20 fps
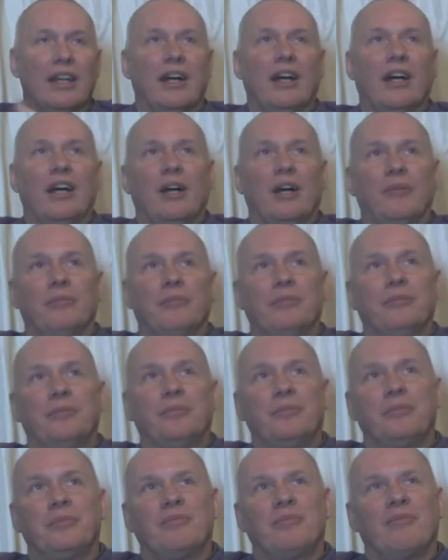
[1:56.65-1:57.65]

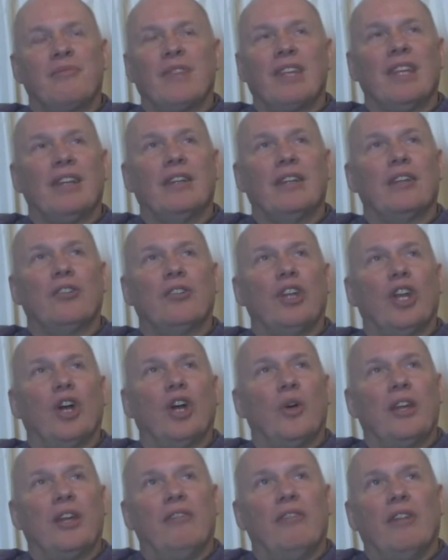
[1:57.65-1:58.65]
You
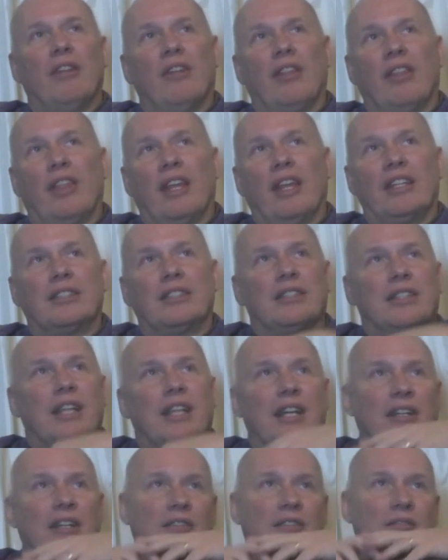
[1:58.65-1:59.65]
know, even things
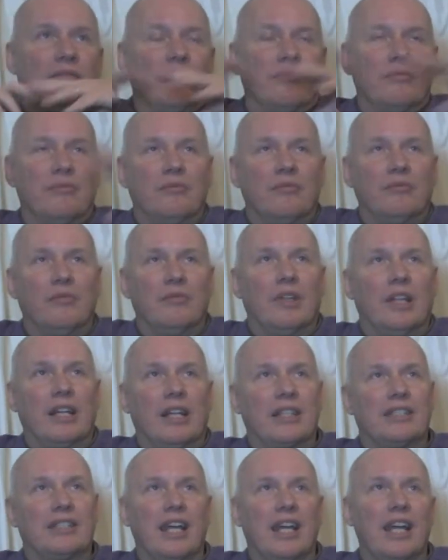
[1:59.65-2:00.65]
like
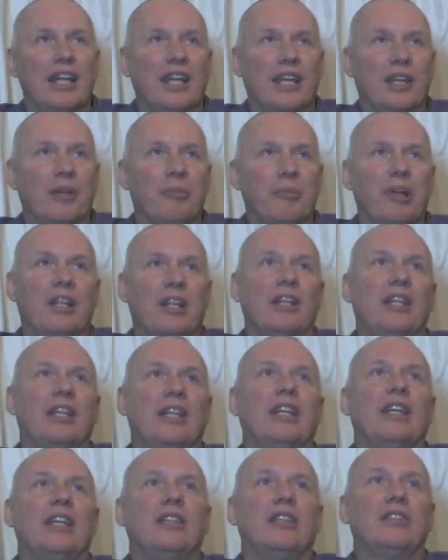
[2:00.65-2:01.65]
psychic
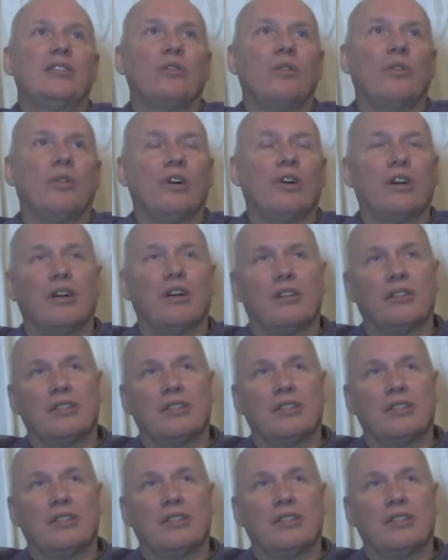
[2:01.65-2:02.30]
abilities or